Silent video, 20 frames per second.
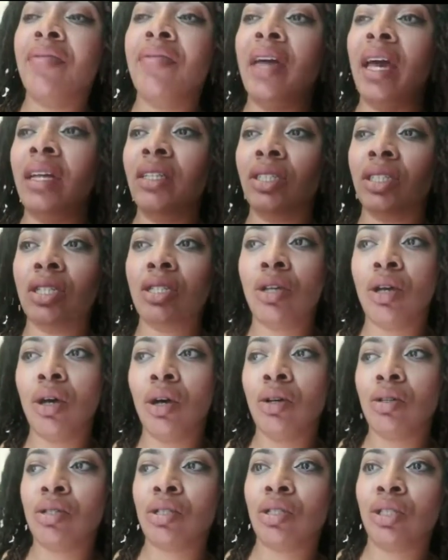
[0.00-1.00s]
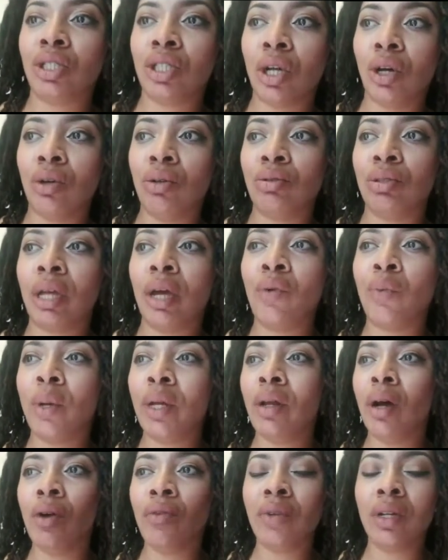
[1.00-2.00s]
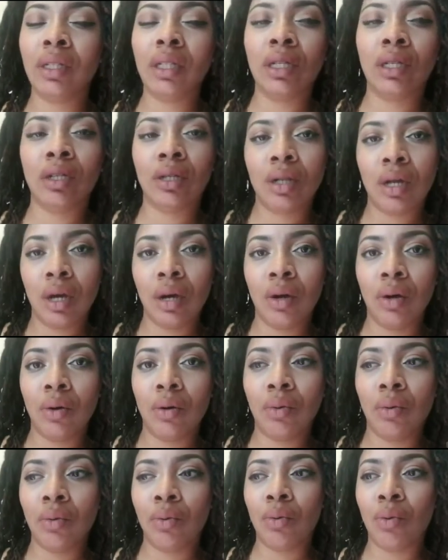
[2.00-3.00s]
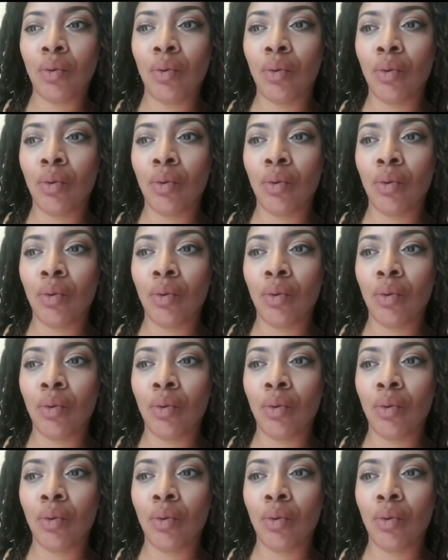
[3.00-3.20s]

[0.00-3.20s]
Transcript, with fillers: that just goes to show that we don't really know